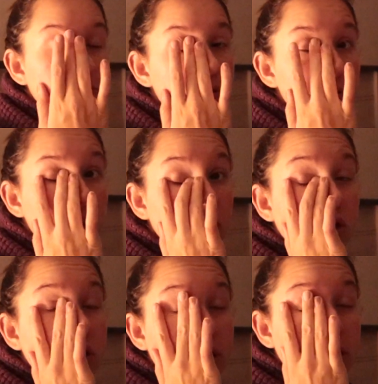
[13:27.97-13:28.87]
to be a
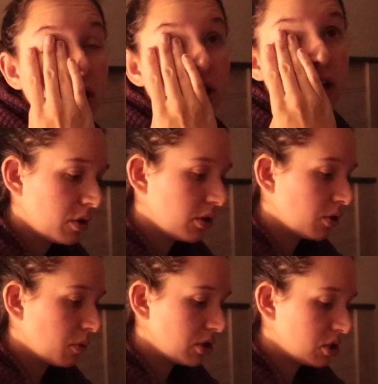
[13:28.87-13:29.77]
good leader. One of the
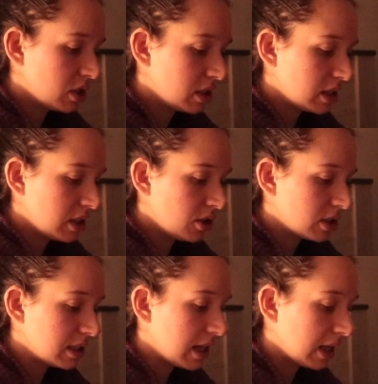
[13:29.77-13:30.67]
questions in here
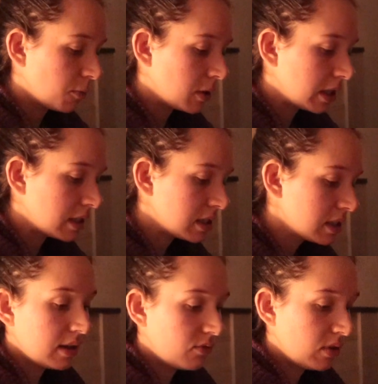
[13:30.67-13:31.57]
today
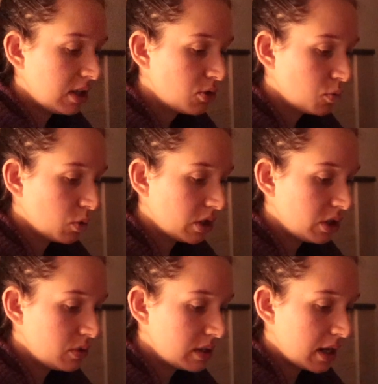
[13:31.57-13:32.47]
was, if each
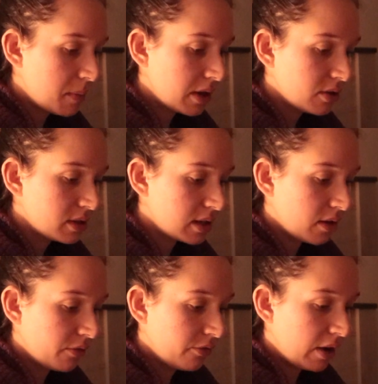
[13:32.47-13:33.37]
word you said about
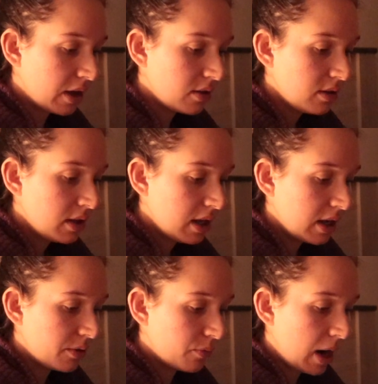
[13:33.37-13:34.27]
yourself fell
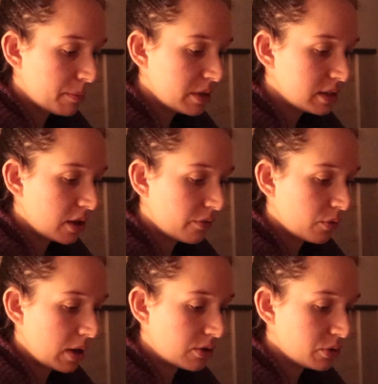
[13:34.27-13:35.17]
and wrapped itself
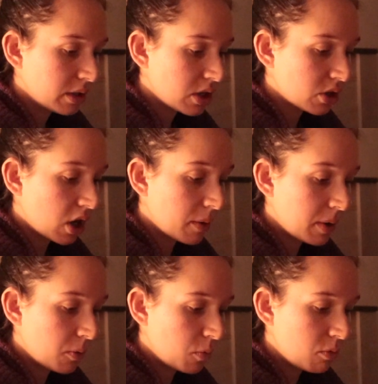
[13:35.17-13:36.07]
around you like a
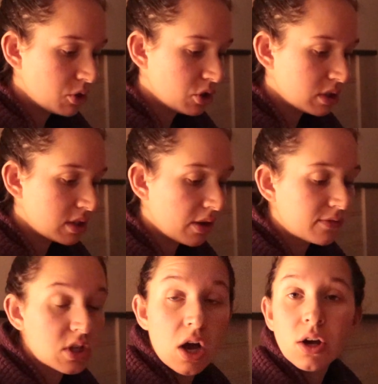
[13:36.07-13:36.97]
garment, what would your
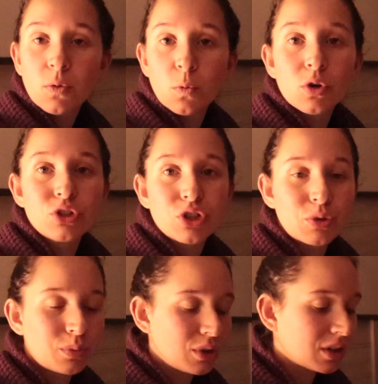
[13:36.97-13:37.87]
self-talk
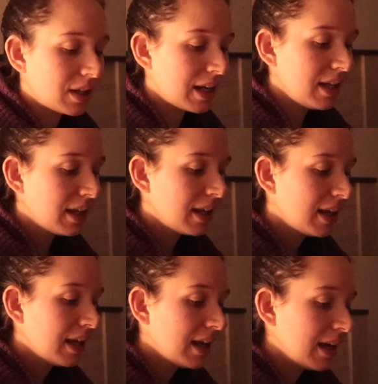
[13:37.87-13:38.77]
wardrobe look like?
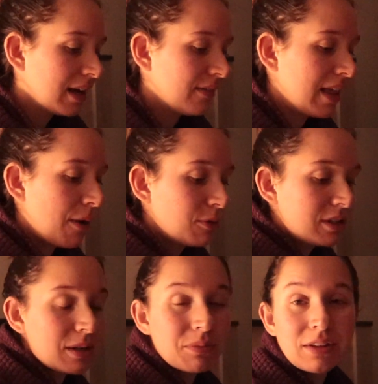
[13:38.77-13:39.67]
And that
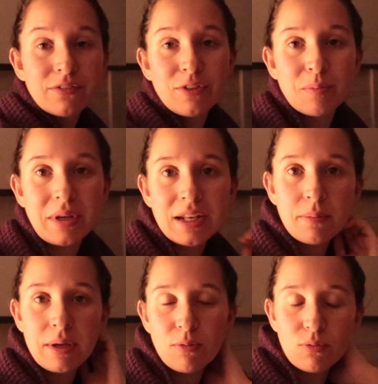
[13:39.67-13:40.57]
was something for me to
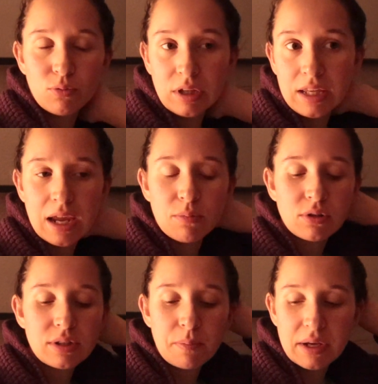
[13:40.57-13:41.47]
be really
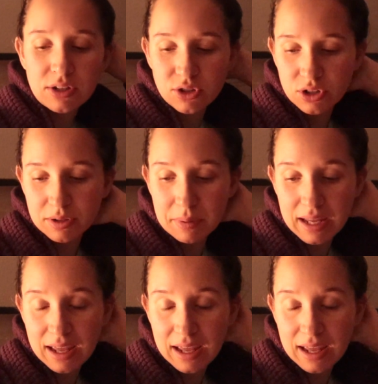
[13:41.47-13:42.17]
able to picture in my